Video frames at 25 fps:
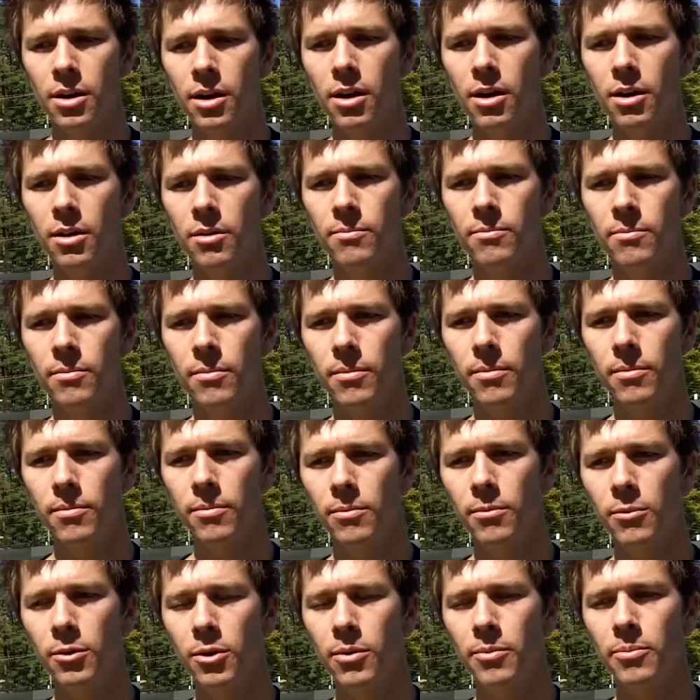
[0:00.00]
Um,
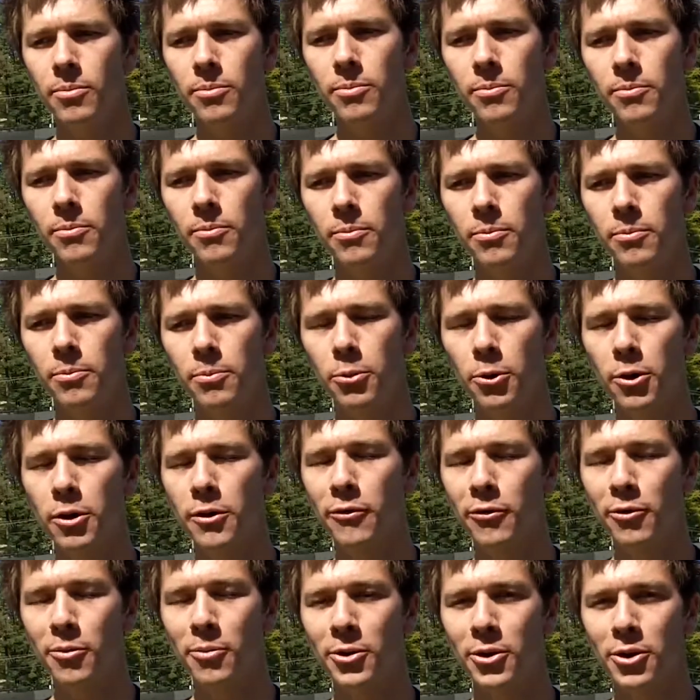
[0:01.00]
well, I'm pretty
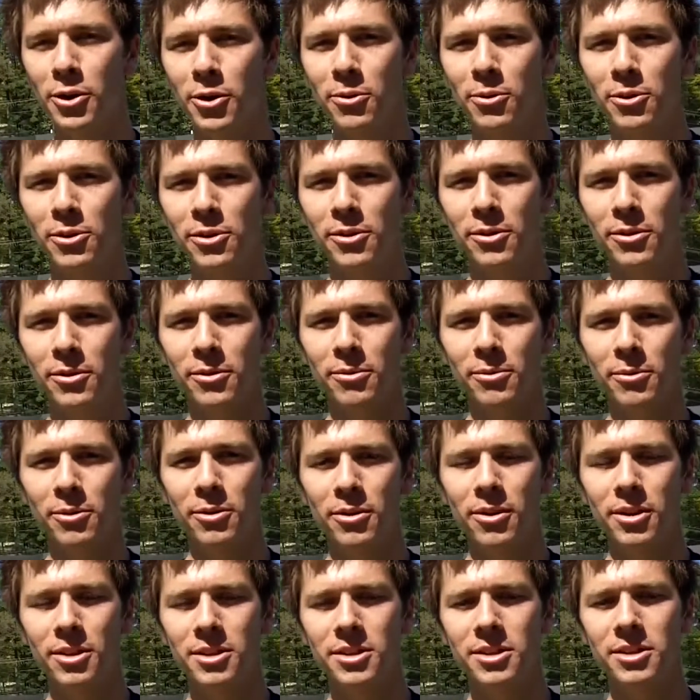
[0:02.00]
familiar with the
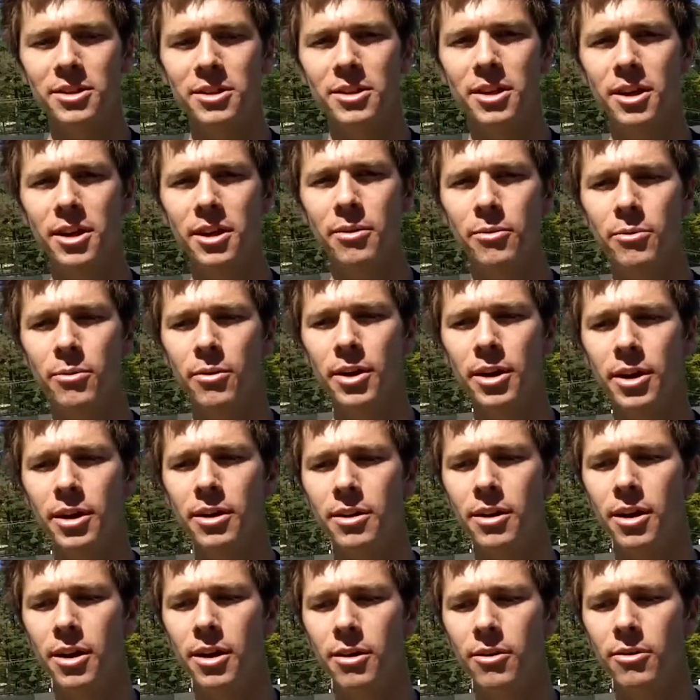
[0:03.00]
with NC State and Wake
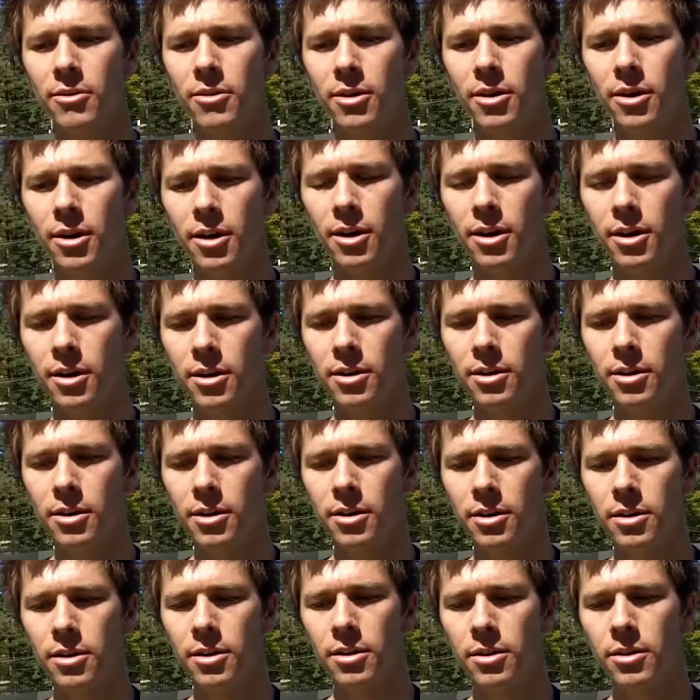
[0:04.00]
now. Uh,
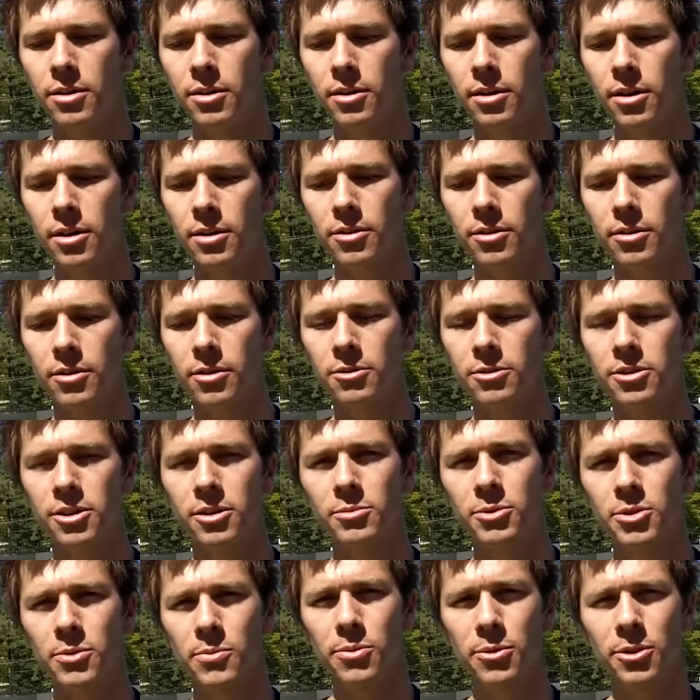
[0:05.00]
I think their
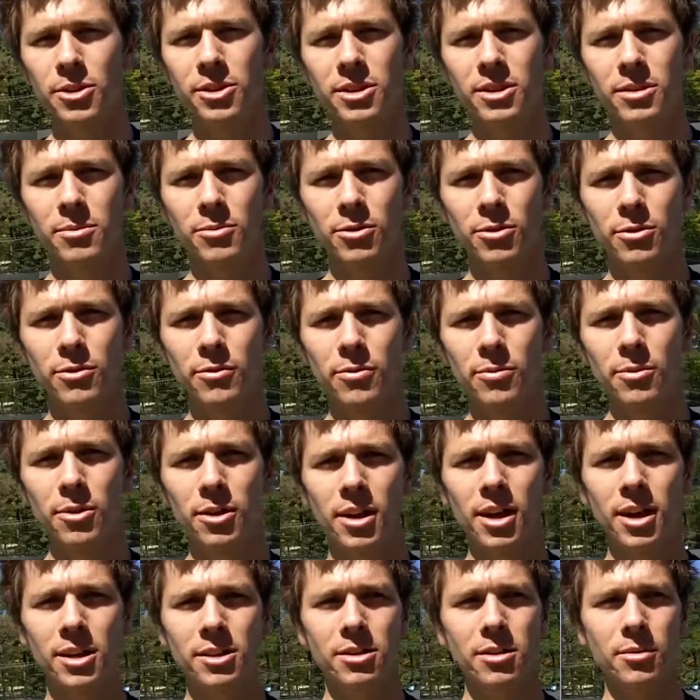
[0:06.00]
teams are pretty similar from the
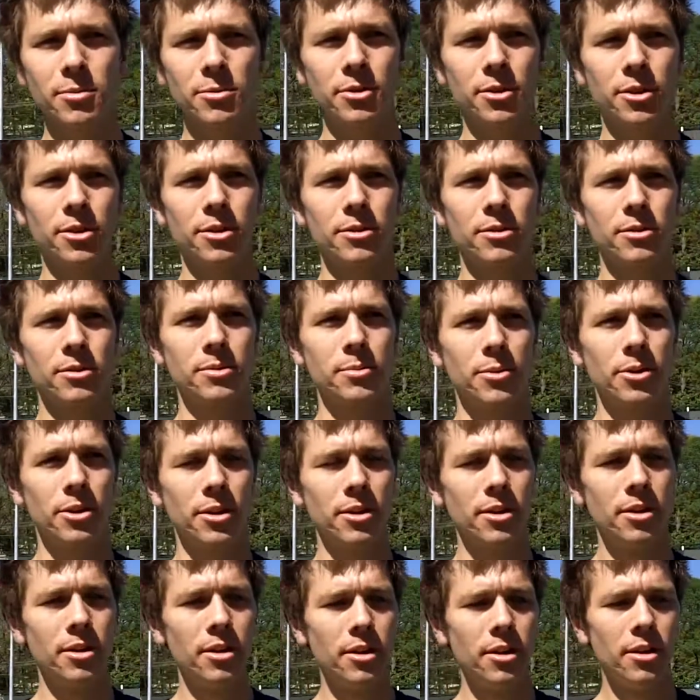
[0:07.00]
last couple of years, but
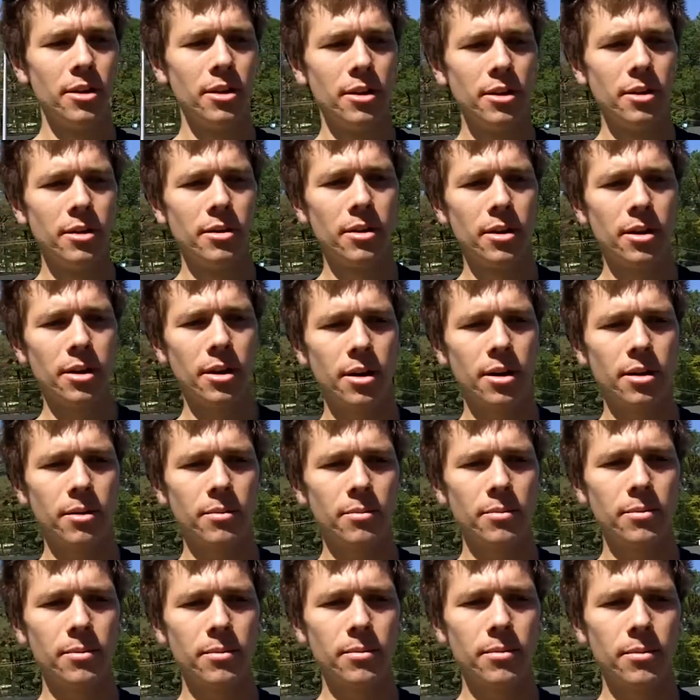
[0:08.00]

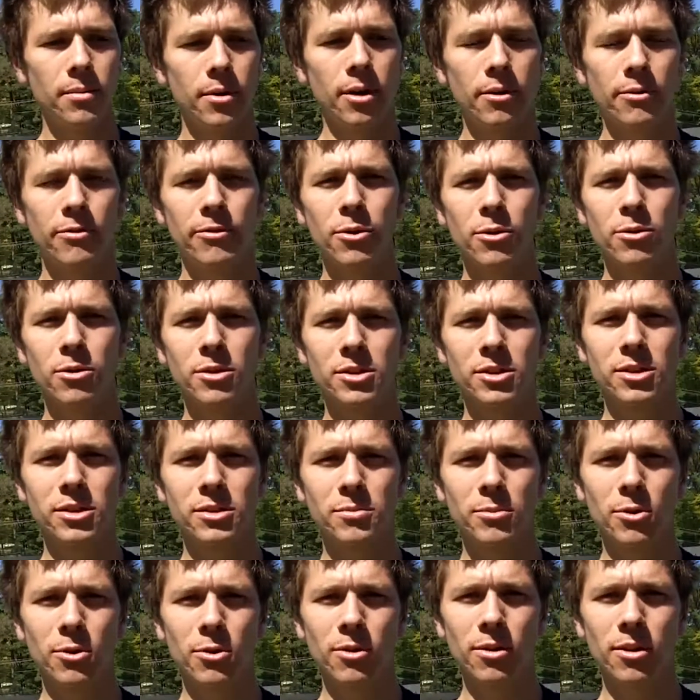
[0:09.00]
um, our focus is
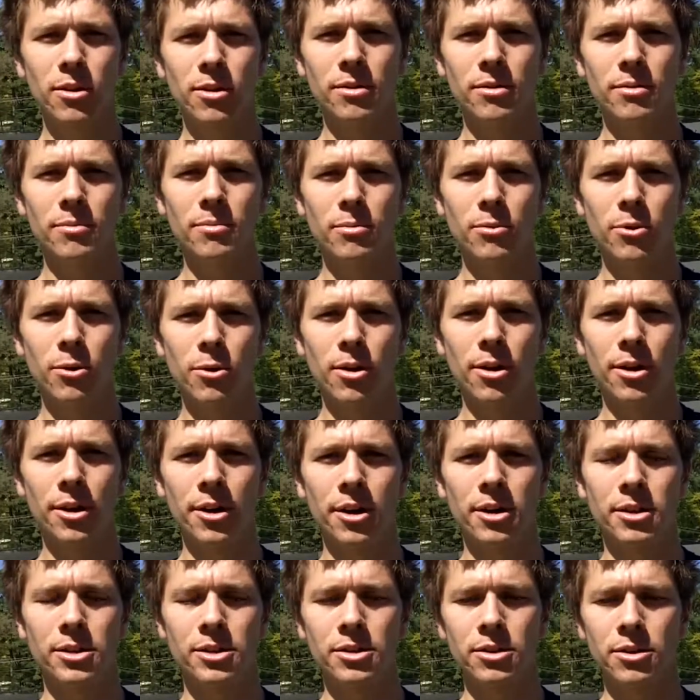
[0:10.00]
more on more on
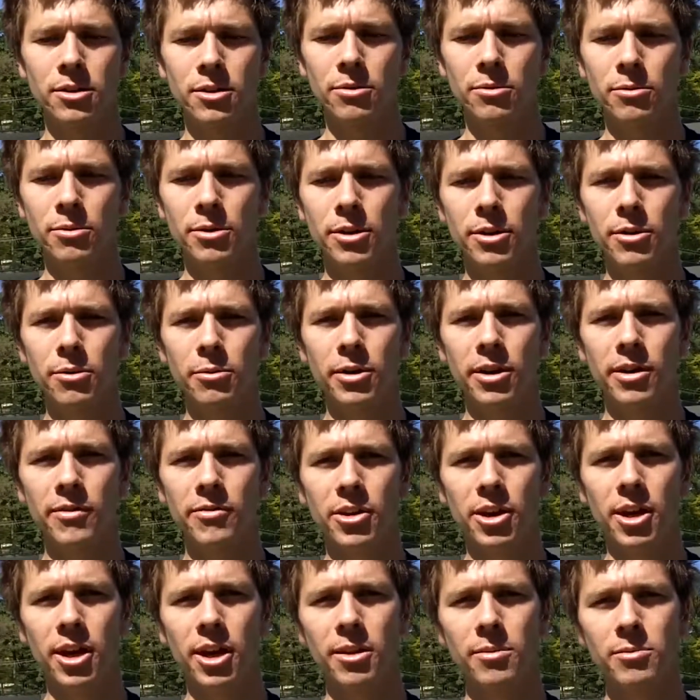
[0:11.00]
us. You know, we know we have
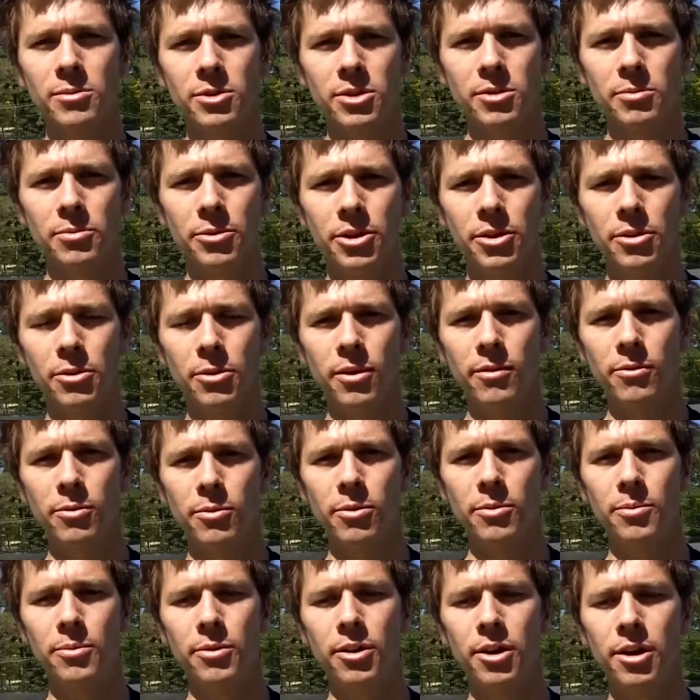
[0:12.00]
the games to beat whoever
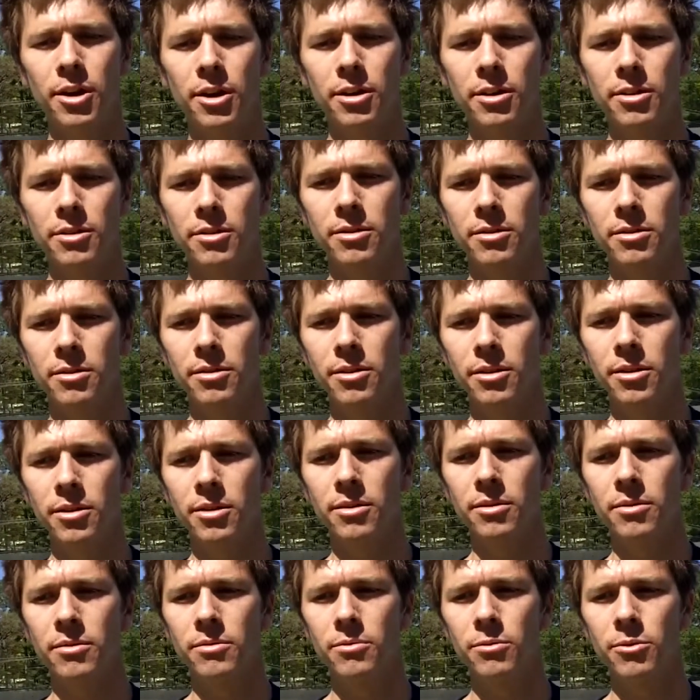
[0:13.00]
we play, and,
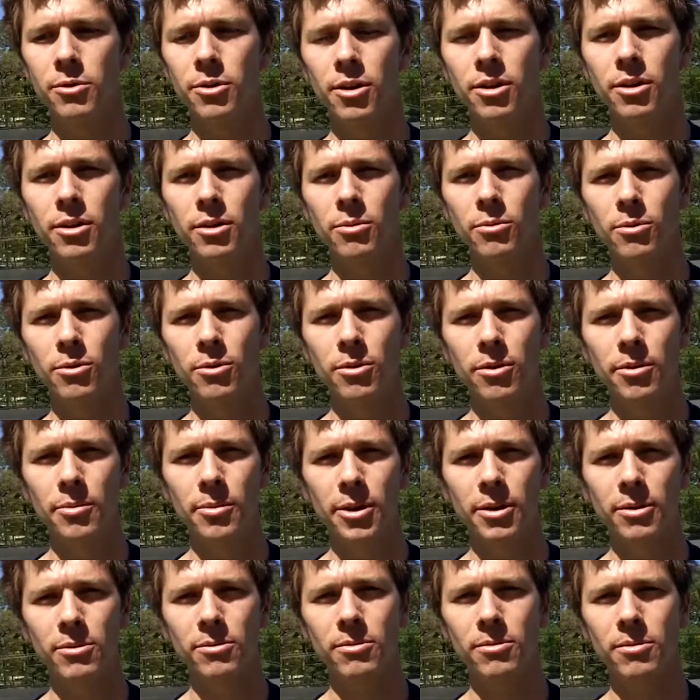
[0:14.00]
and we're not going to worry
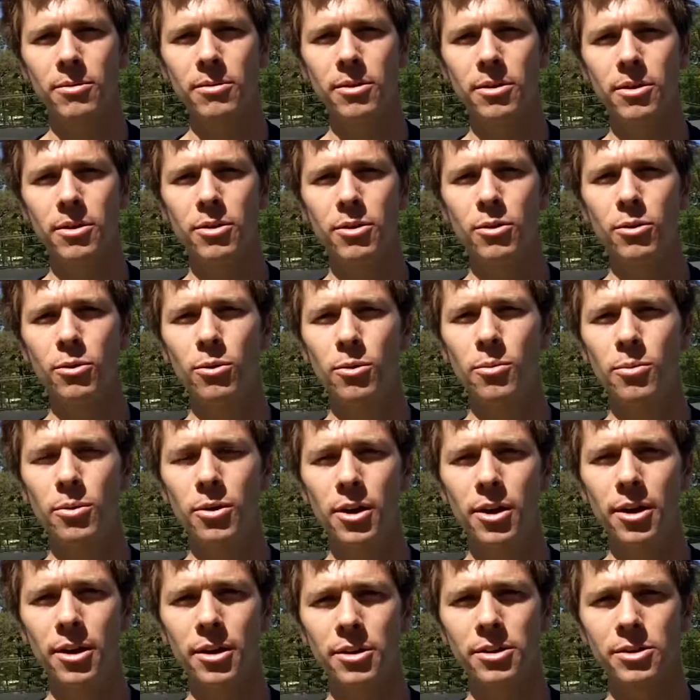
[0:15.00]
about who we're
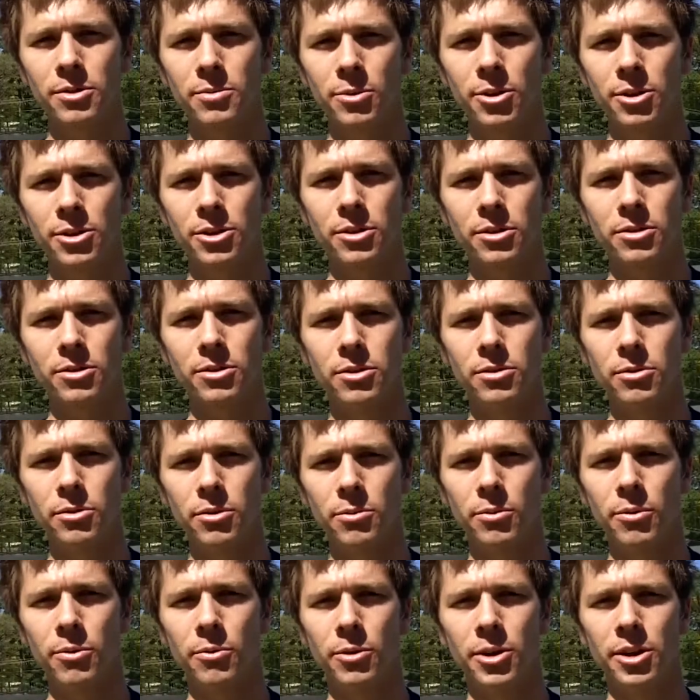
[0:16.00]
playing as much as
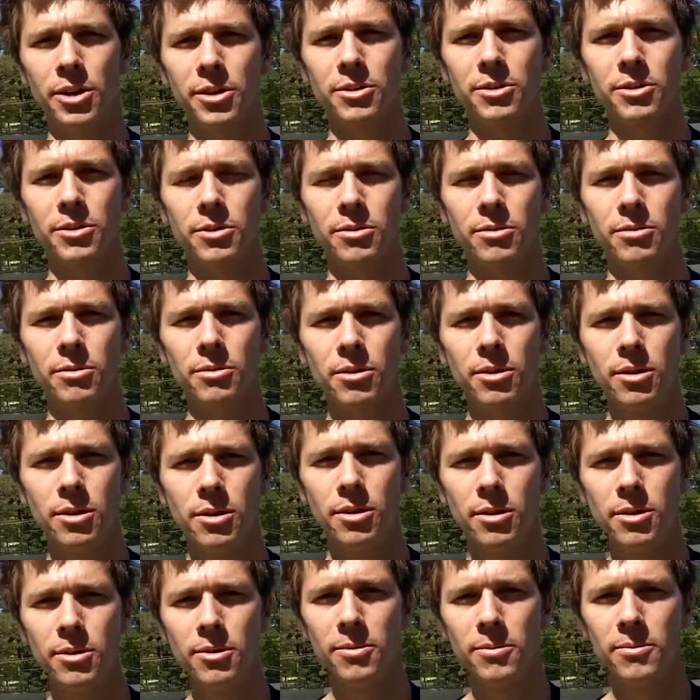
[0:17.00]
doing what we need
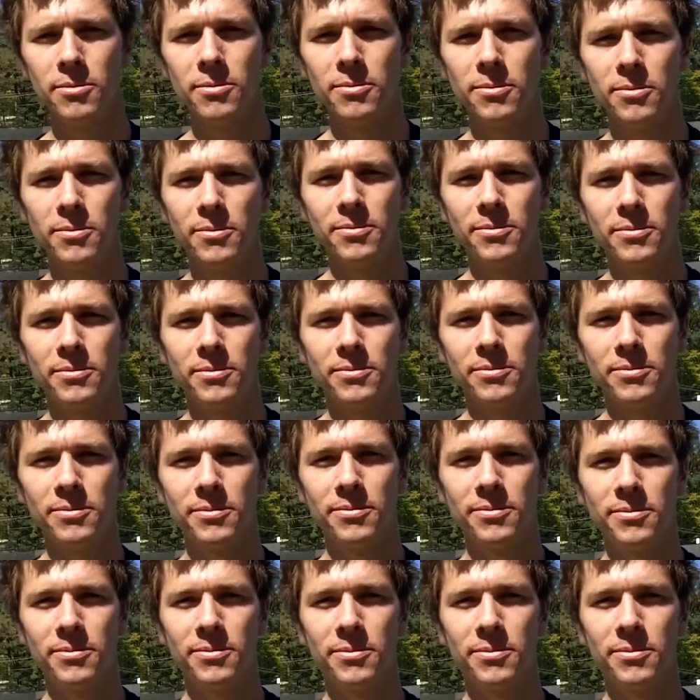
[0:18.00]
to do.